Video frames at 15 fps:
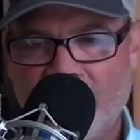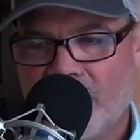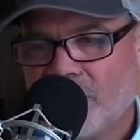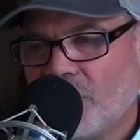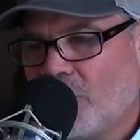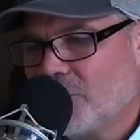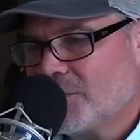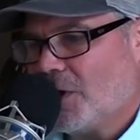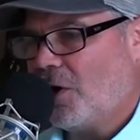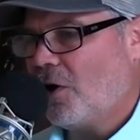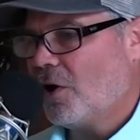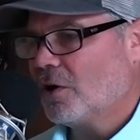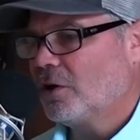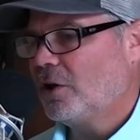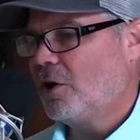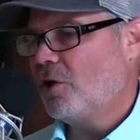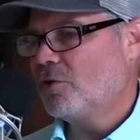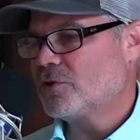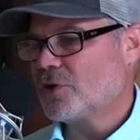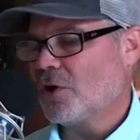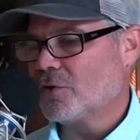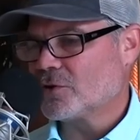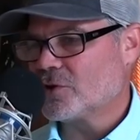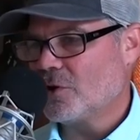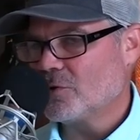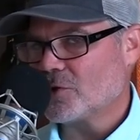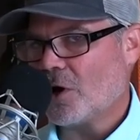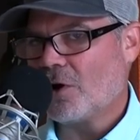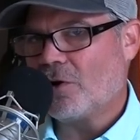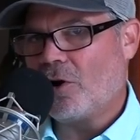those are low dose. Those
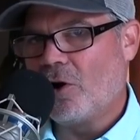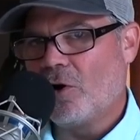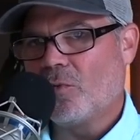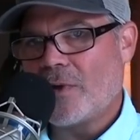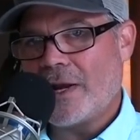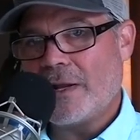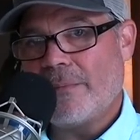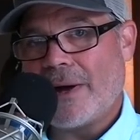are already